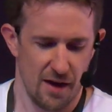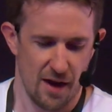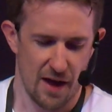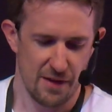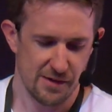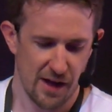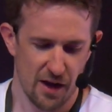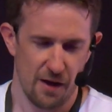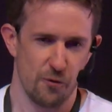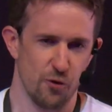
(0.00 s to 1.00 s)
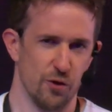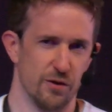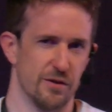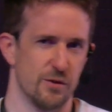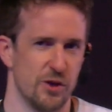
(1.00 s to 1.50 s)
And there's like a lot of
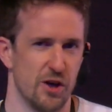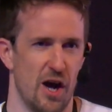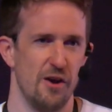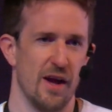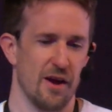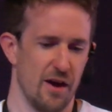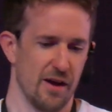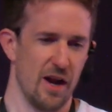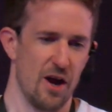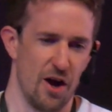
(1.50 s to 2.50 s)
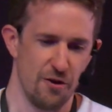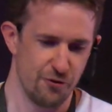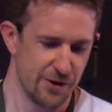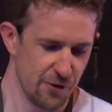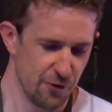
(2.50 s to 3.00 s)
rules, which are kind of
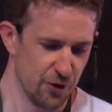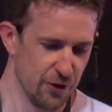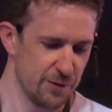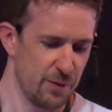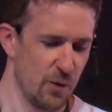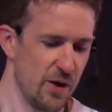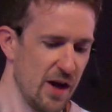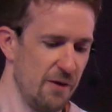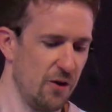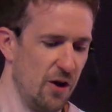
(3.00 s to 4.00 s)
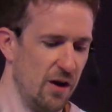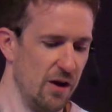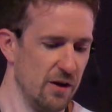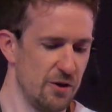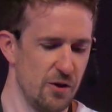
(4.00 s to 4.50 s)
unwritten rules, but we kind of
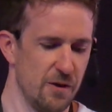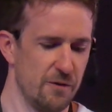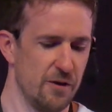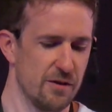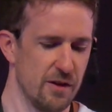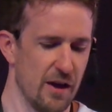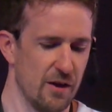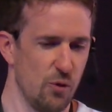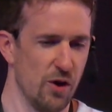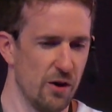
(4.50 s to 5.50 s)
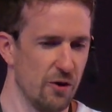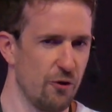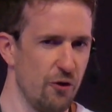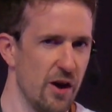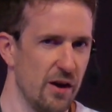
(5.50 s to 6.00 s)
all we all
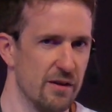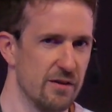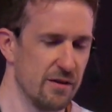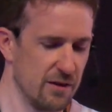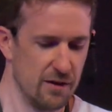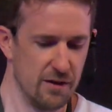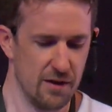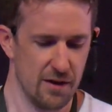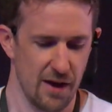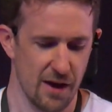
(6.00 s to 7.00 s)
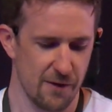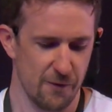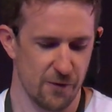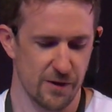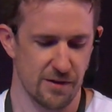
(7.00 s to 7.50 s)
agree on it. Like
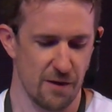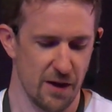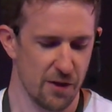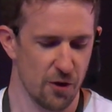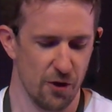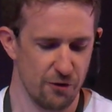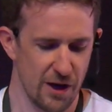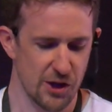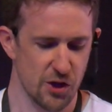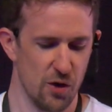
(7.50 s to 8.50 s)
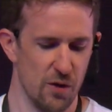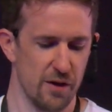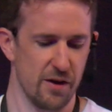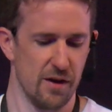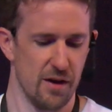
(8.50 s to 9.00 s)
stuff like the golden ratio, the
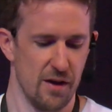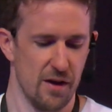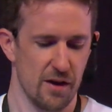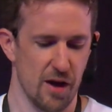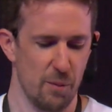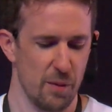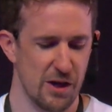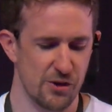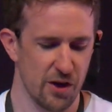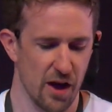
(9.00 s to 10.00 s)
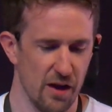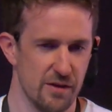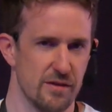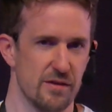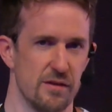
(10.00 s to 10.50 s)
complementary
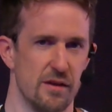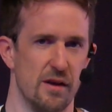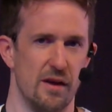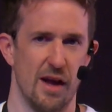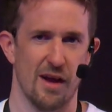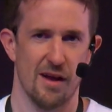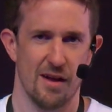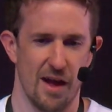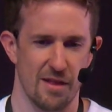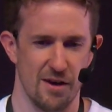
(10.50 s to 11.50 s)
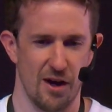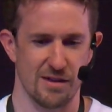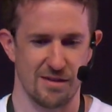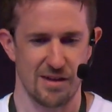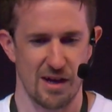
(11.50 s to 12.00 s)
colors. Like they're not
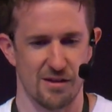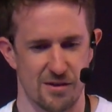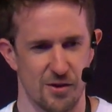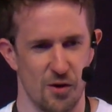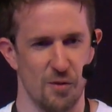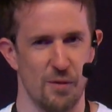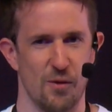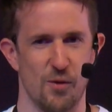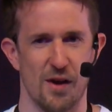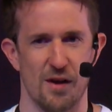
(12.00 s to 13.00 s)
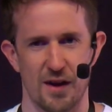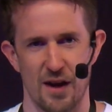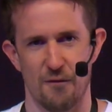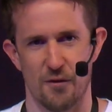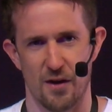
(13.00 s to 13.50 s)
set in stone, but we all
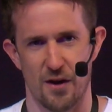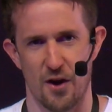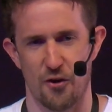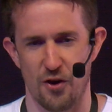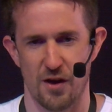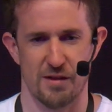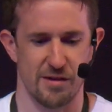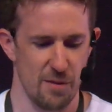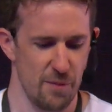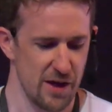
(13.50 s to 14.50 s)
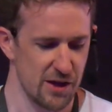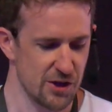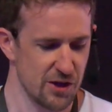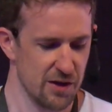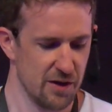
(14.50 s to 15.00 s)
kind of agree on the same page.